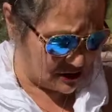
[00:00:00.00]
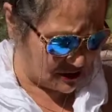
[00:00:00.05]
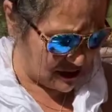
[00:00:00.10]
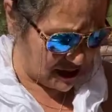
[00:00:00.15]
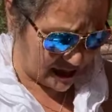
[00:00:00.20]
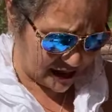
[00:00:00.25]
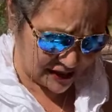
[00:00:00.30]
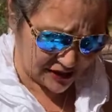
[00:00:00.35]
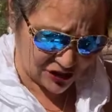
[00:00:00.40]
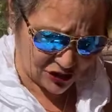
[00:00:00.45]

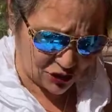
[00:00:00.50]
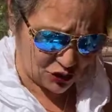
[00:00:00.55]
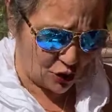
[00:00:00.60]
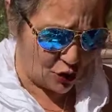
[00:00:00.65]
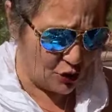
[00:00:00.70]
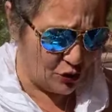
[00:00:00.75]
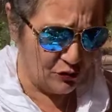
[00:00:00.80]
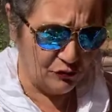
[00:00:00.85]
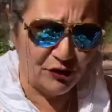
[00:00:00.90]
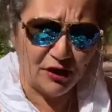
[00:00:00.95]
like a
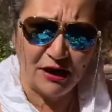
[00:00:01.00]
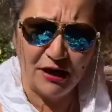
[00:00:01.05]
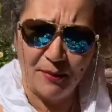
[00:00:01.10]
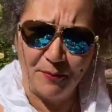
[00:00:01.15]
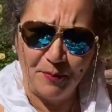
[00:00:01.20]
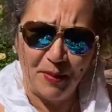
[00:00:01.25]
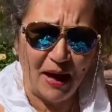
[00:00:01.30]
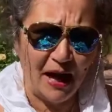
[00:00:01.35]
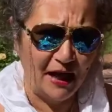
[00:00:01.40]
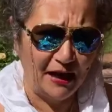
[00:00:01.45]
stove and a
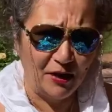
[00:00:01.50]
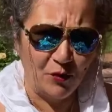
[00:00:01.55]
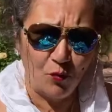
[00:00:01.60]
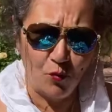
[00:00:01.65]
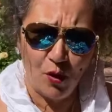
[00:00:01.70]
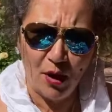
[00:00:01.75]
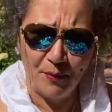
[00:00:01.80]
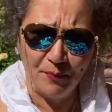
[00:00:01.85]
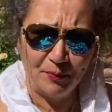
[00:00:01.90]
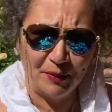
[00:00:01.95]
pan in
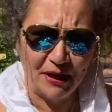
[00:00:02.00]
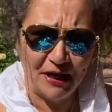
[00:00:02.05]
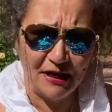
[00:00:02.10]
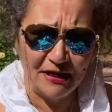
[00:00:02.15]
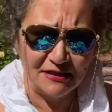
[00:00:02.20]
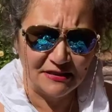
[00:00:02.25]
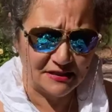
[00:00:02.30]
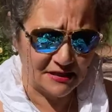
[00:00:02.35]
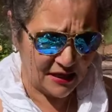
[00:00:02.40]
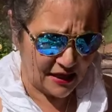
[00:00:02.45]
one
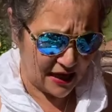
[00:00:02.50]
place.